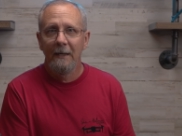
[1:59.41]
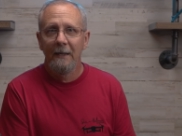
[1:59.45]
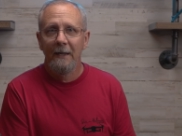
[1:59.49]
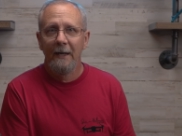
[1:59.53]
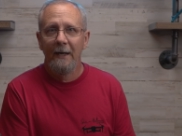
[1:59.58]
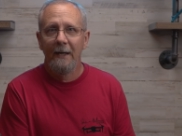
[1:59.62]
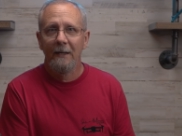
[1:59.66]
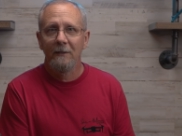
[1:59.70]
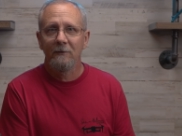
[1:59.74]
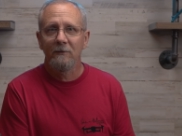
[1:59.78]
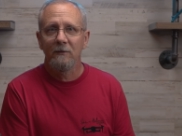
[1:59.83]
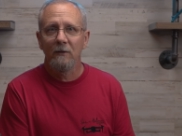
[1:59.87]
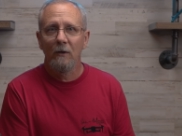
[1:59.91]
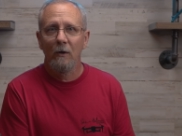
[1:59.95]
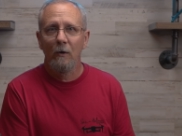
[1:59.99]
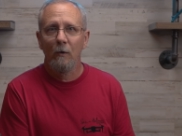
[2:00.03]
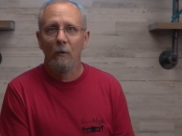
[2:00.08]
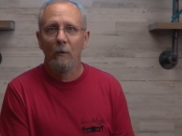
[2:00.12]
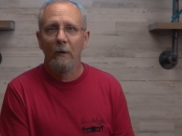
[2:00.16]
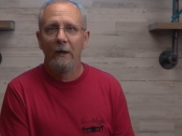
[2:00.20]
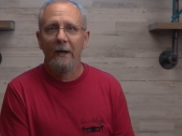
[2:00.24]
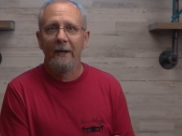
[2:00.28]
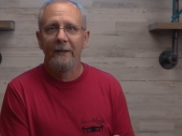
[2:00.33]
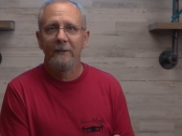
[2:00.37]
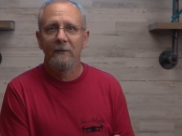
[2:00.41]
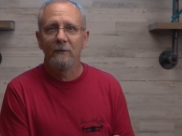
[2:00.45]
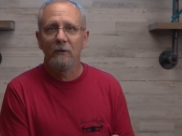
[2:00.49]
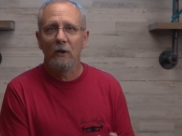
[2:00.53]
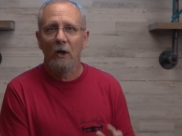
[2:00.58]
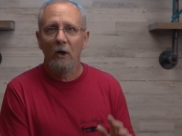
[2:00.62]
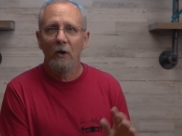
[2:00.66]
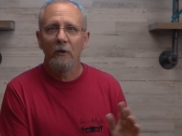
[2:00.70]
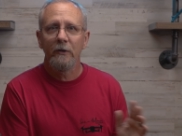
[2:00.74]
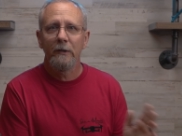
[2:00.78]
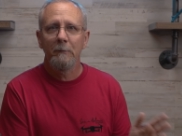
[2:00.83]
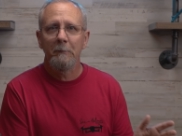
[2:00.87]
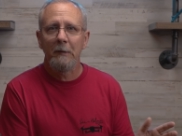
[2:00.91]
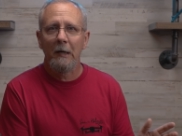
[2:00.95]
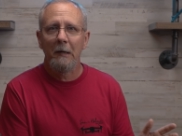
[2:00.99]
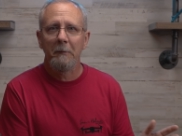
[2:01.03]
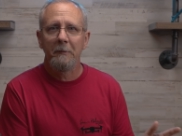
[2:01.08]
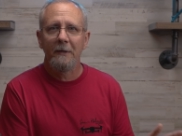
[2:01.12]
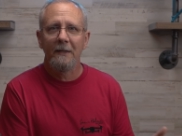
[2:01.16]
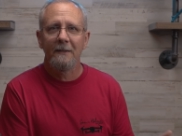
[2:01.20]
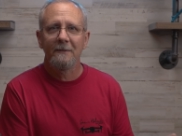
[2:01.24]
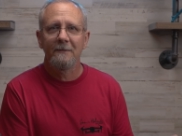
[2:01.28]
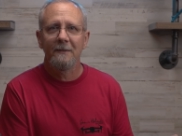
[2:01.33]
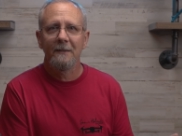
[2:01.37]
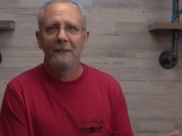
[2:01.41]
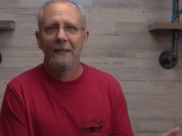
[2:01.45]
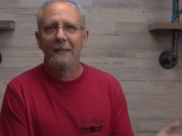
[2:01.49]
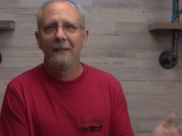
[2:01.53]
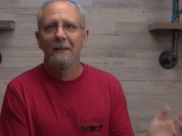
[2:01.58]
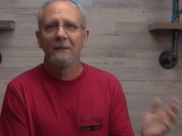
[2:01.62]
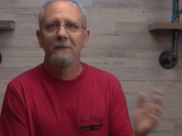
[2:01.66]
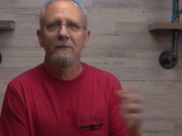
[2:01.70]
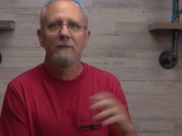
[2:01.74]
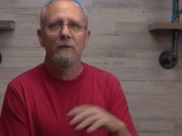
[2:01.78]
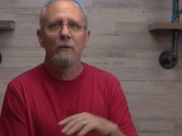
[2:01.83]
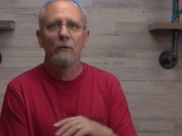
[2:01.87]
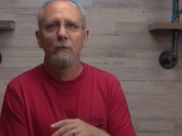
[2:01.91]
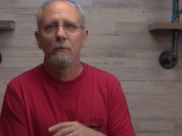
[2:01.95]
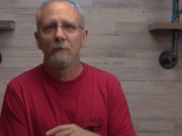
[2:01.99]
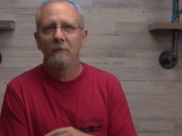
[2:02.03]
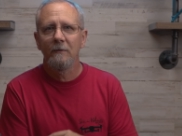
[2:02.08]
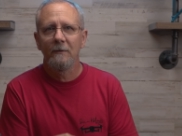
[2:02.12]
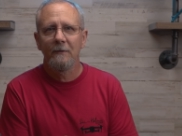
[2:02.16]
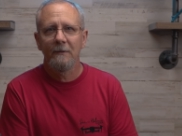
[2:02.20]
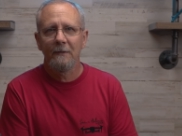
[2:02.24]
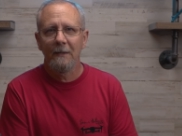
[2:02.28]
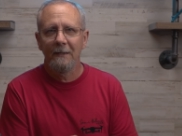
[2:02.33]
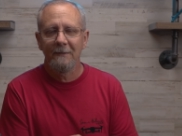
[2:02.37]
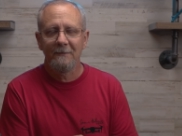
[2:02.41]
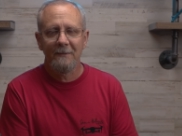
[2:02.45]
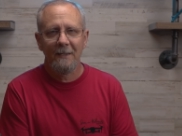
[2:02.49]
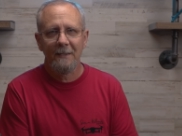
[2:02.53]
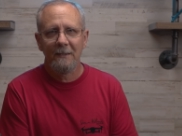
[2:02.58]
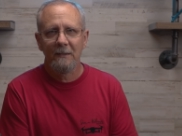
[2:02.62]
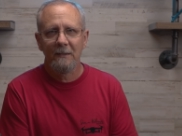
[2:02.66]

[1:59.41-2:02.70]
And so I called him up and I said, hey, let's go let's take an